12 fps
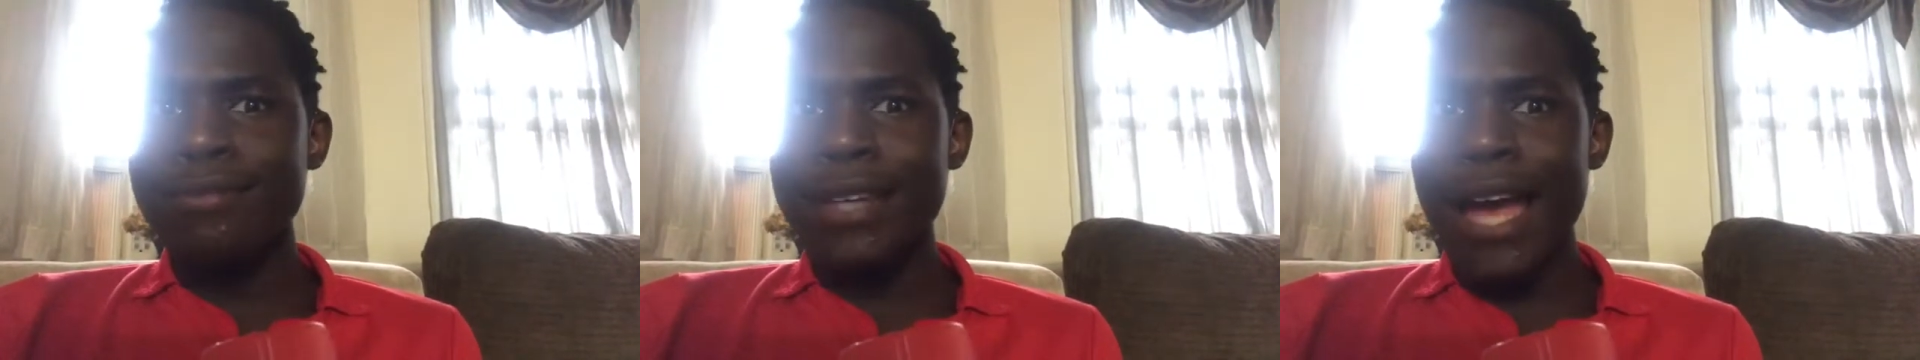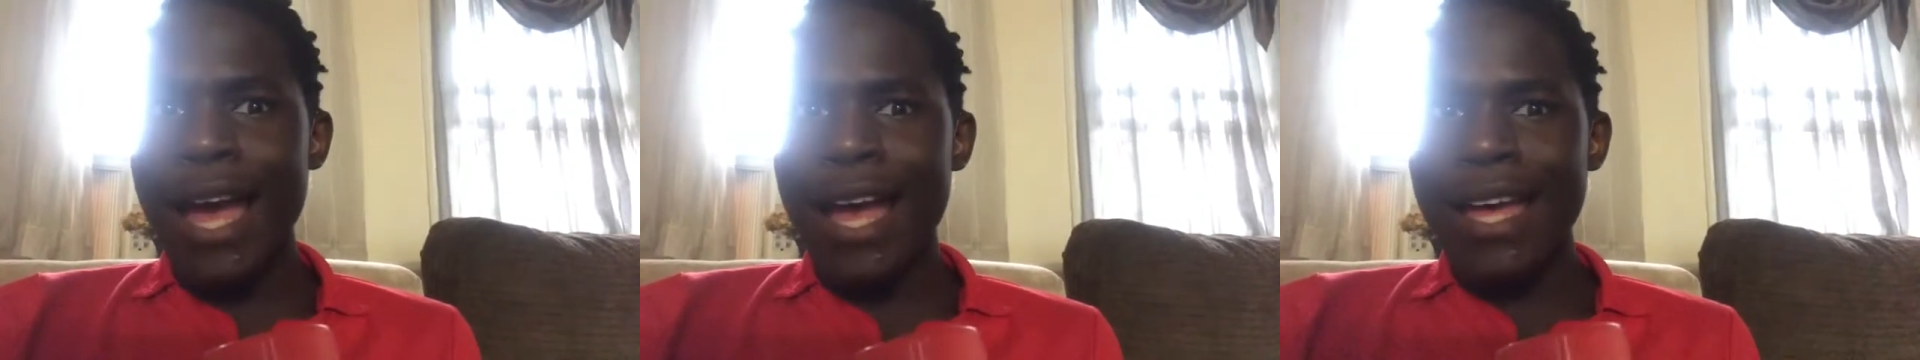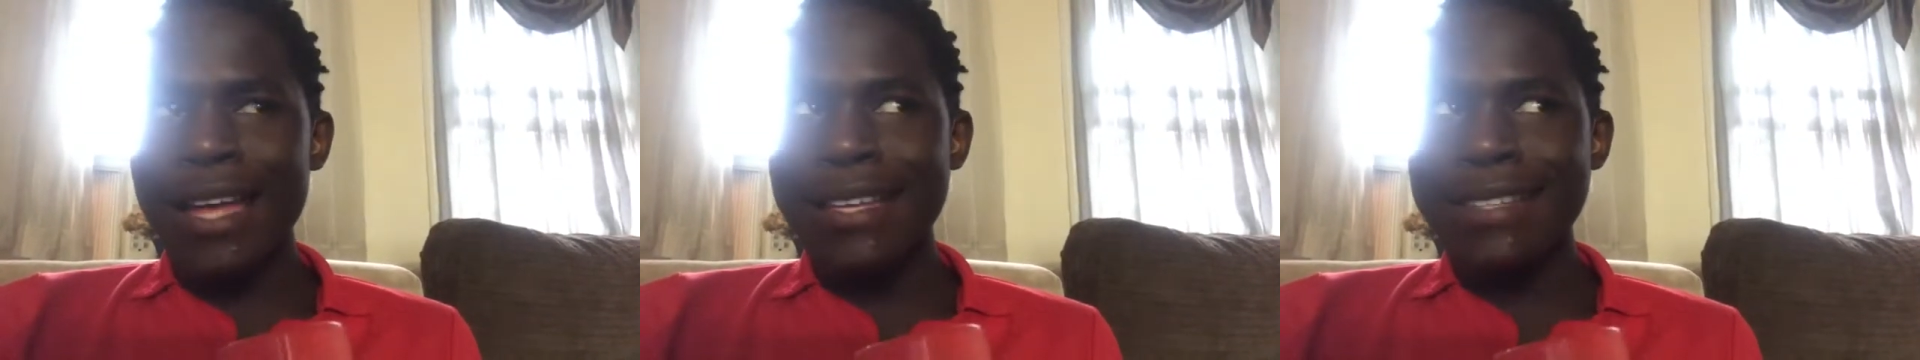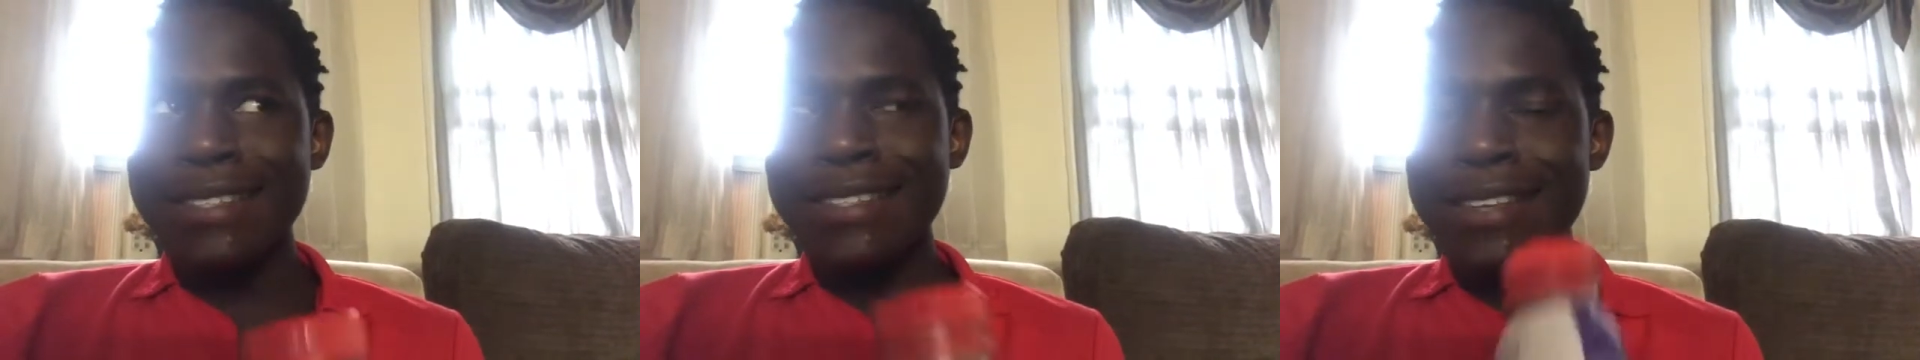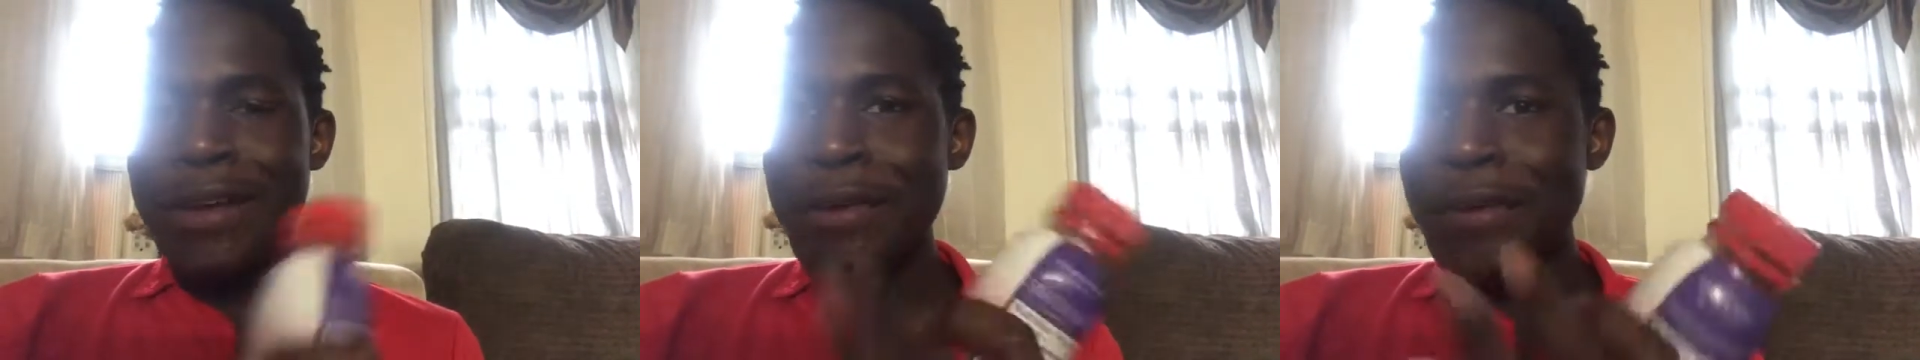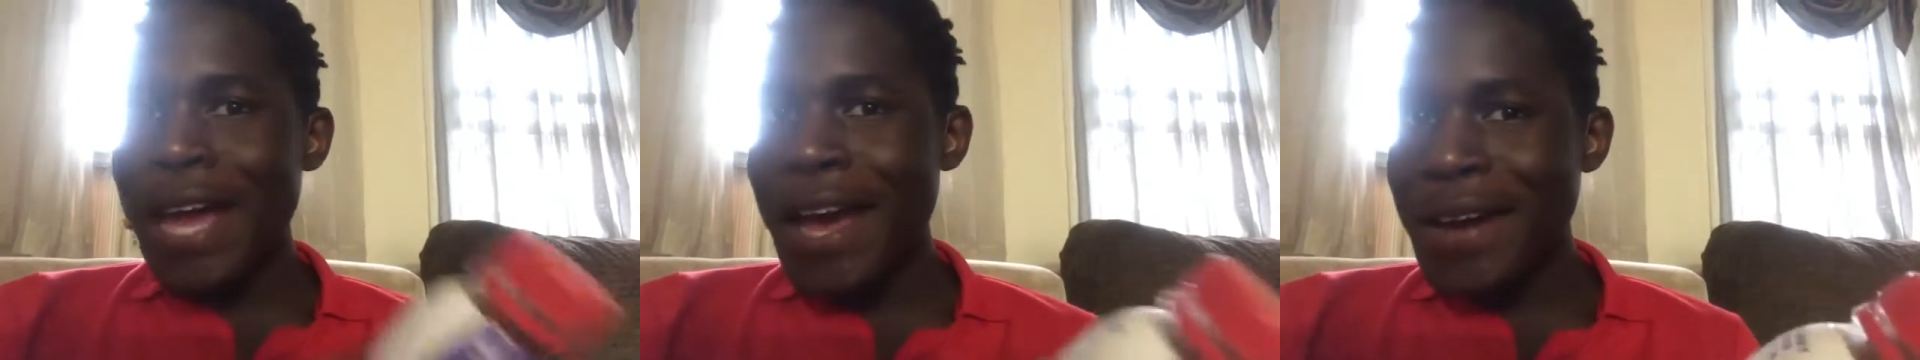guys,
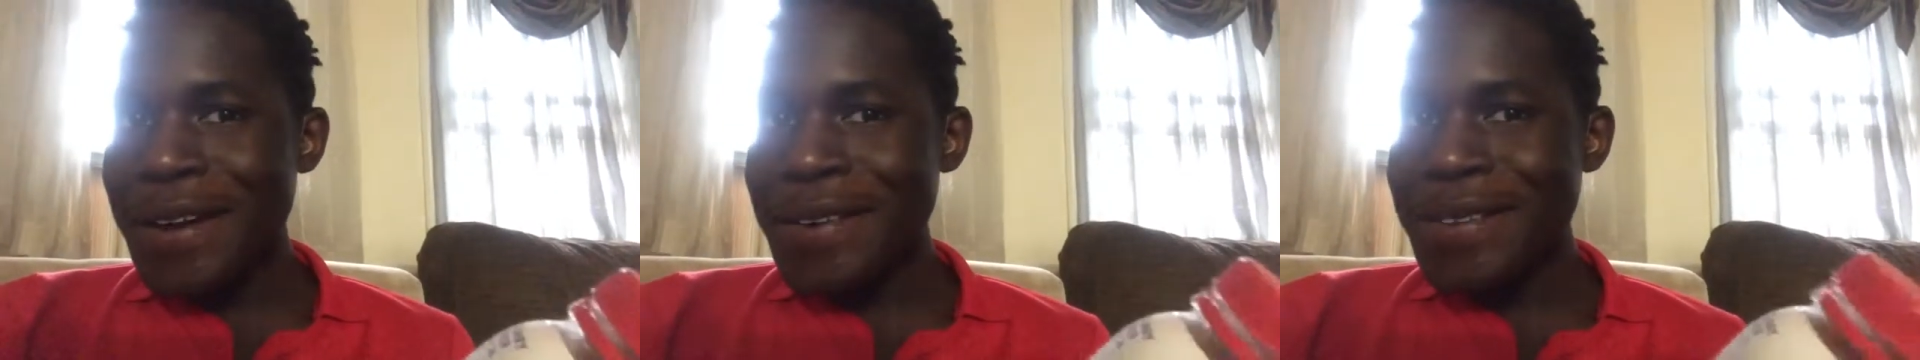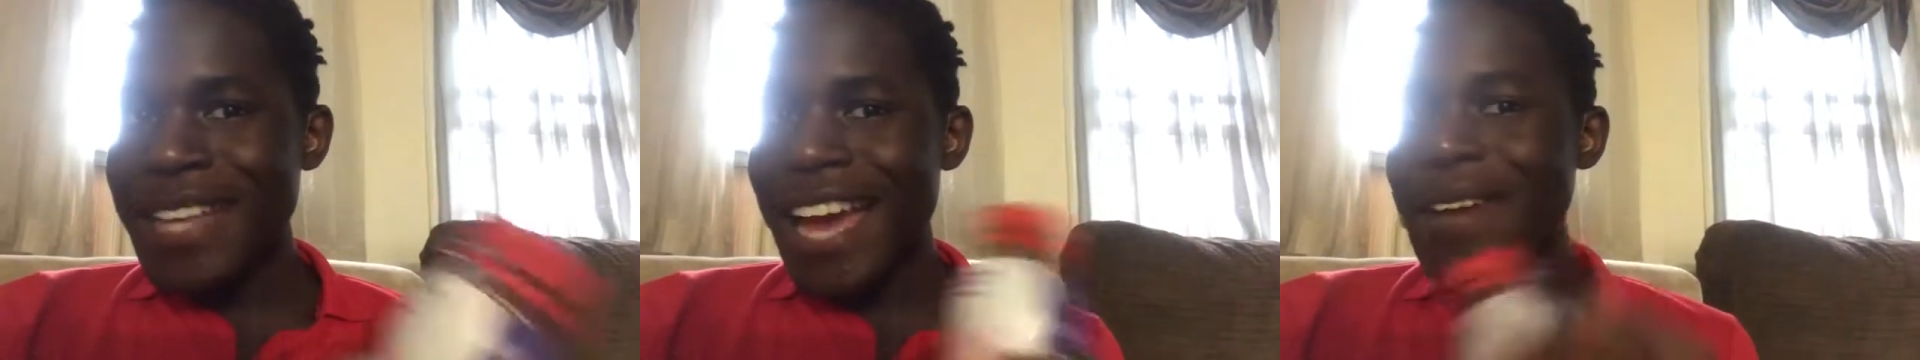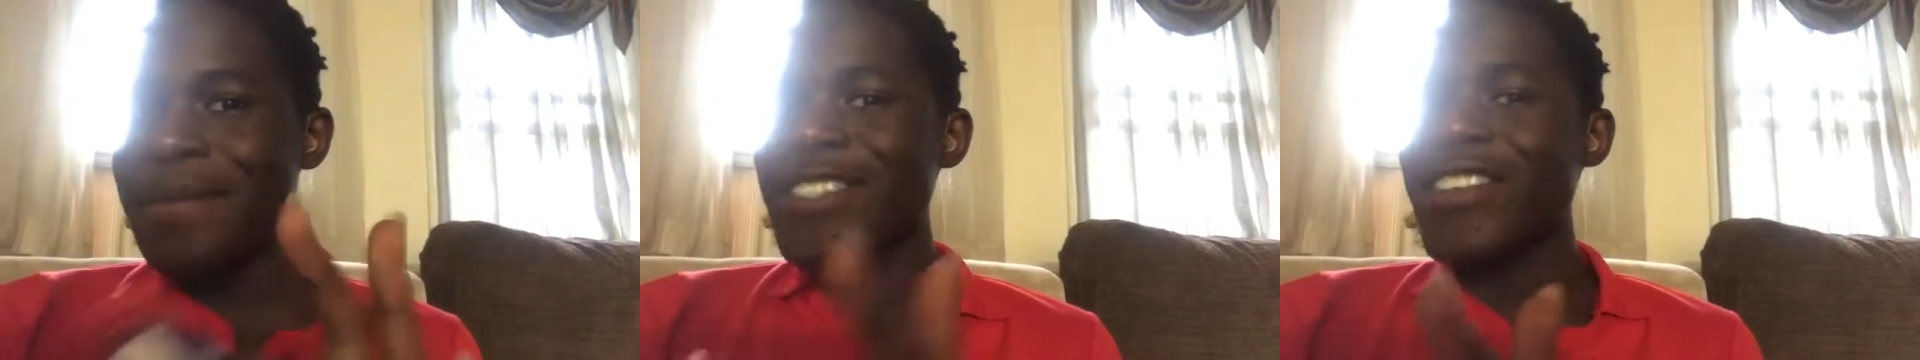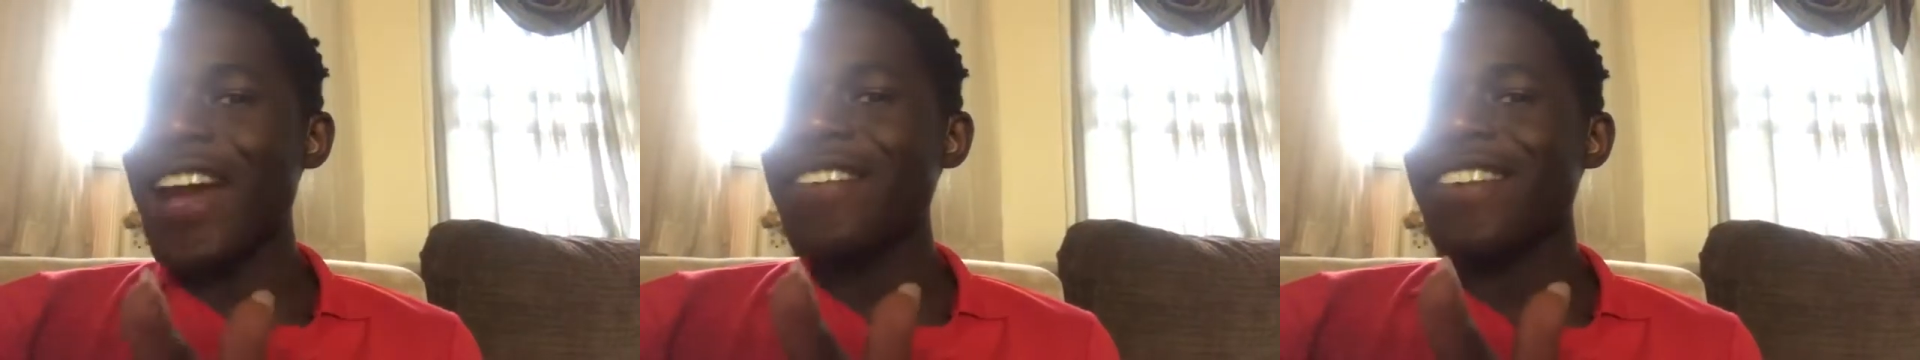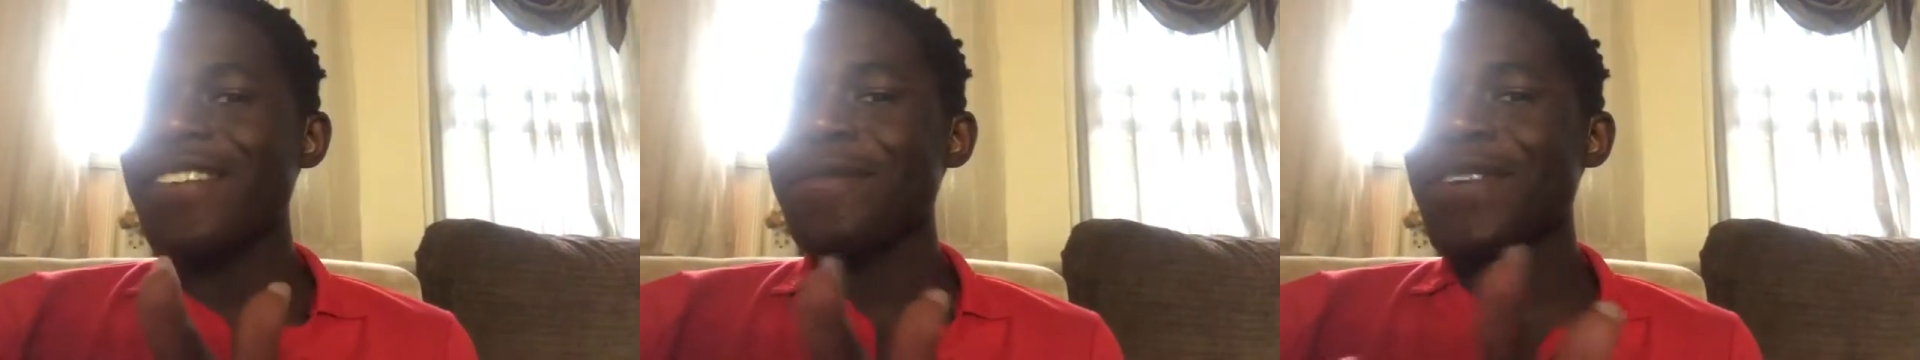who knows? I could be driving